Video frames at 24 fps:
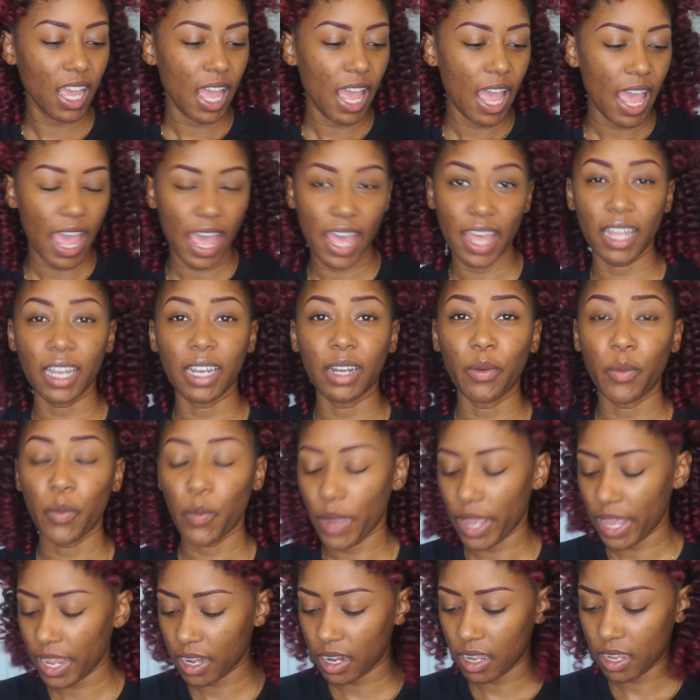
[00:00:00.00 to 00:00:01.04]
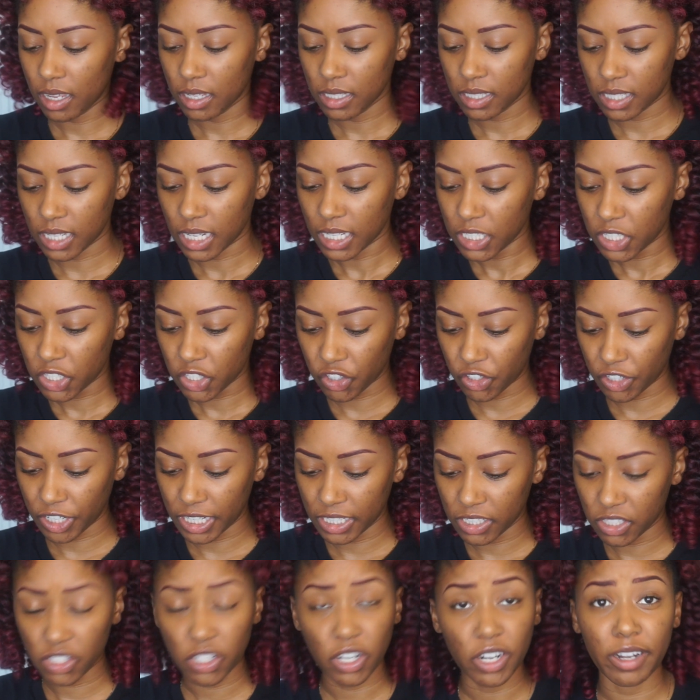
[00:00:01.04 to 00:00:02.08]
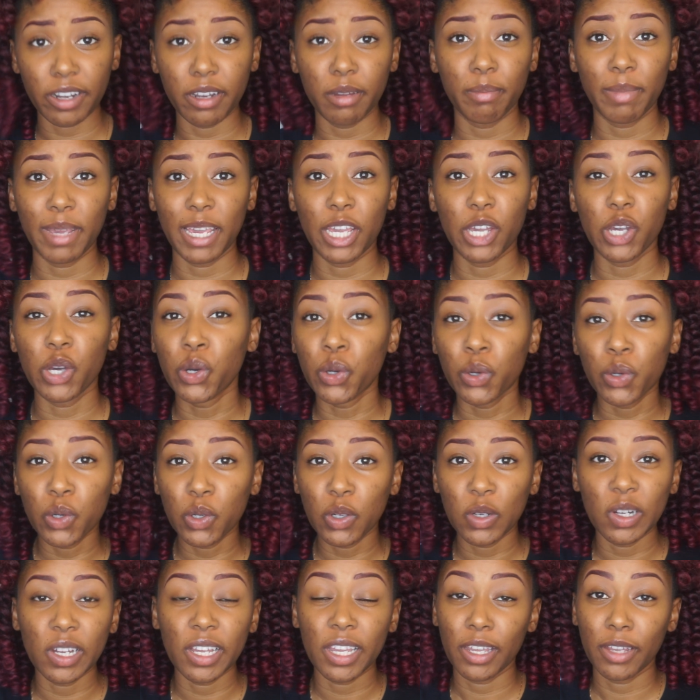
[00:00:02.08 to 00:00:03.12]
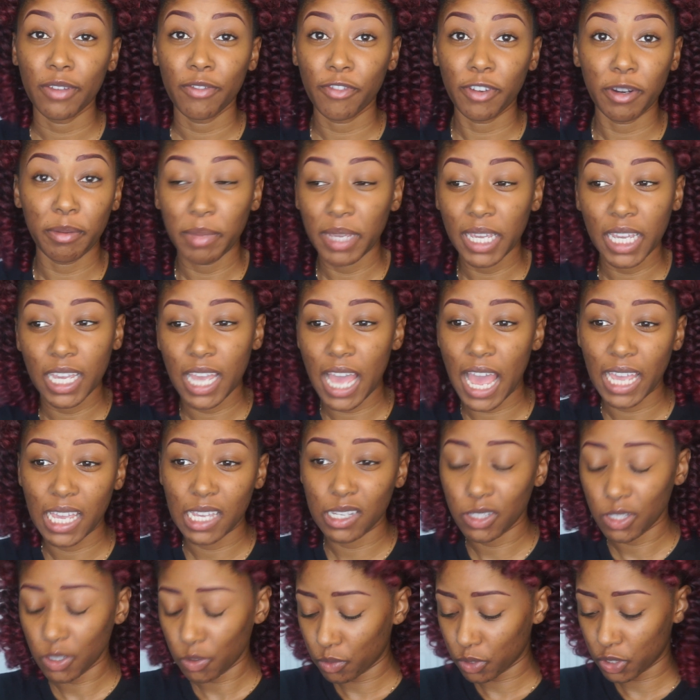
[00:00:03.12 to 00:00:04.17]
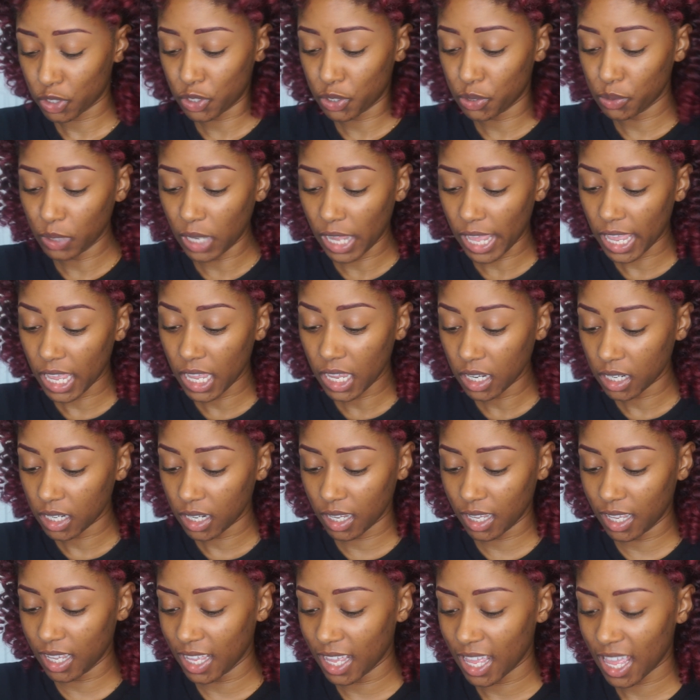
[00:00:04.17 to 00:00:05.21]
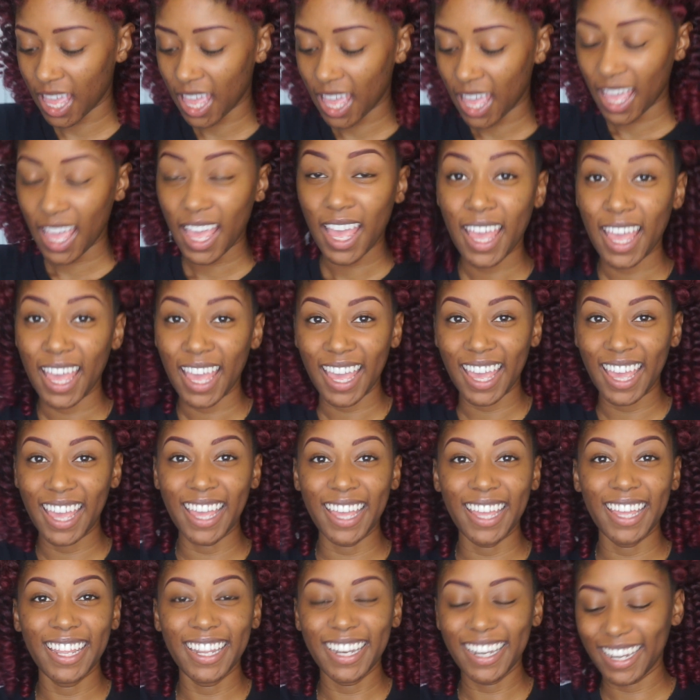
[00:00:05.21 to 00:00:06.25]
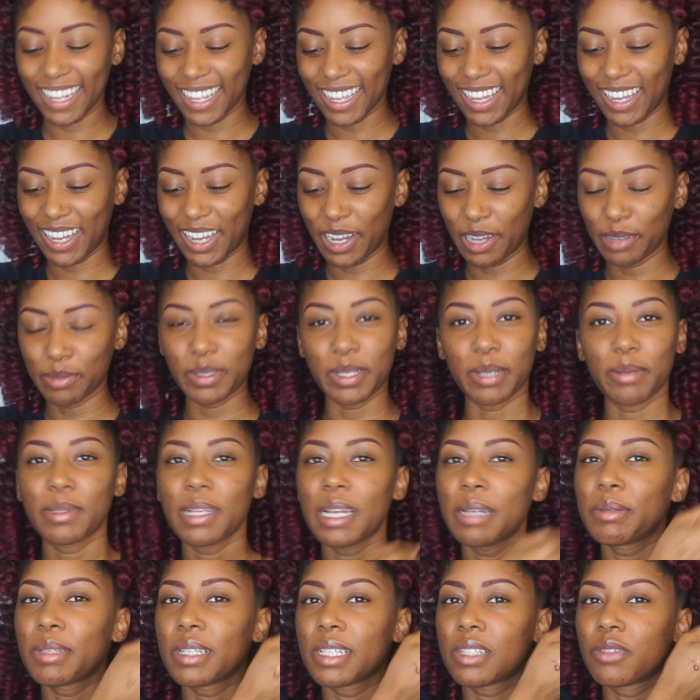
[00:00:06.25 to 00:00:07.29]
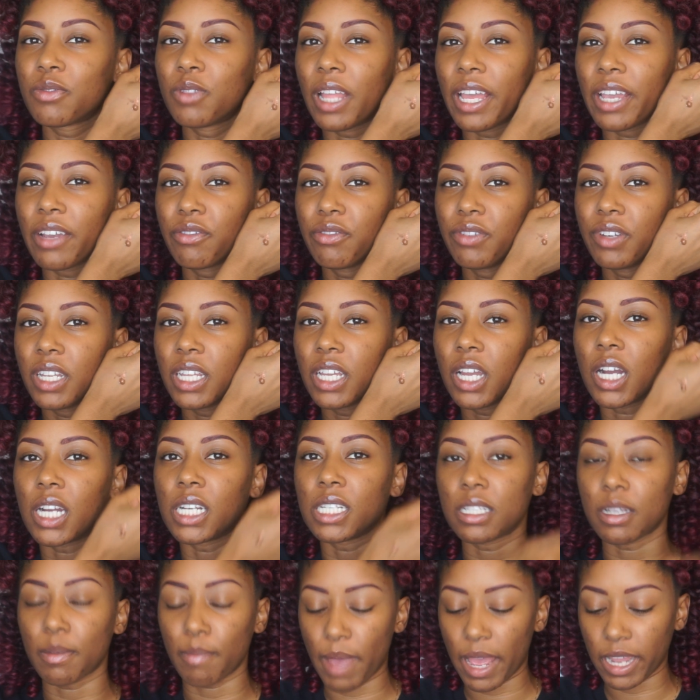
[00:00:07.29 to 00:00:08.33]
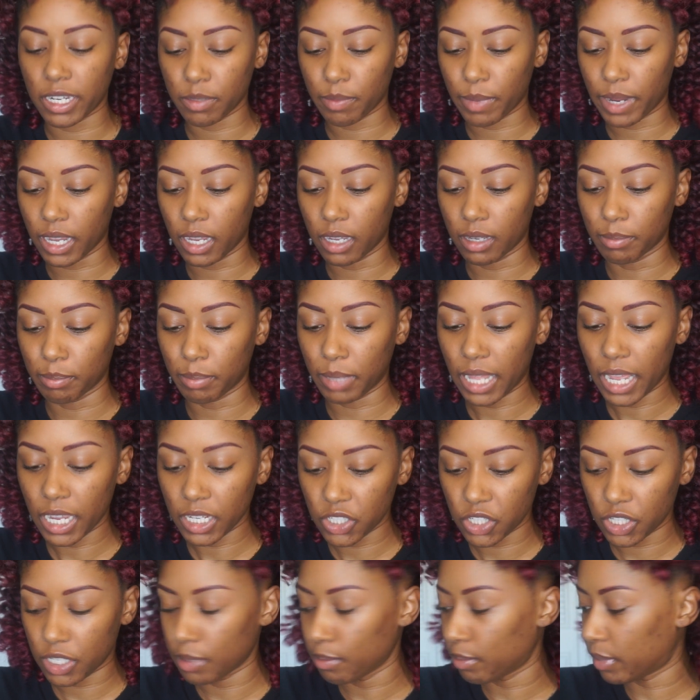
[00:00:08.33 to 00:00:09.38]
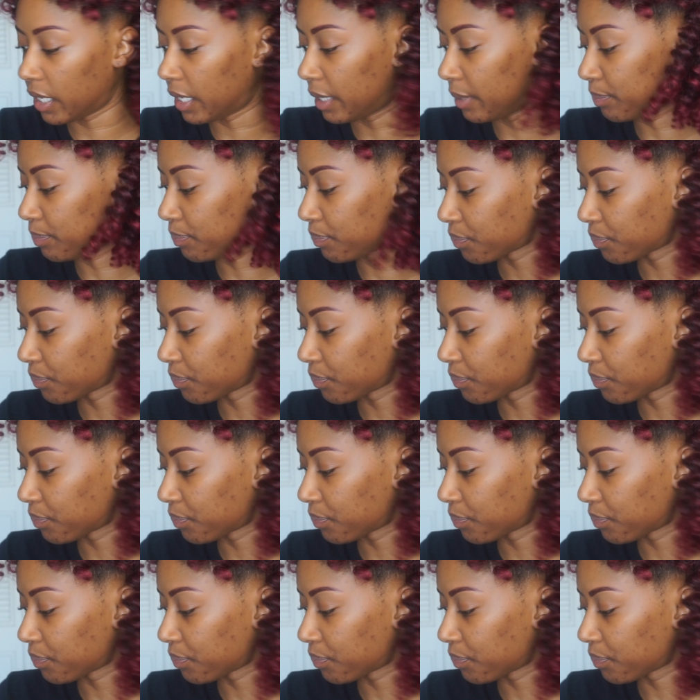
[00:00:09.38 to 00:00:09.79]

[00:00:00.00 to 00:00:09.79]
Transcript: and when sunscreen started being cool for me, I guess it was too late. And sometimes it's like really hard to match my complexion, but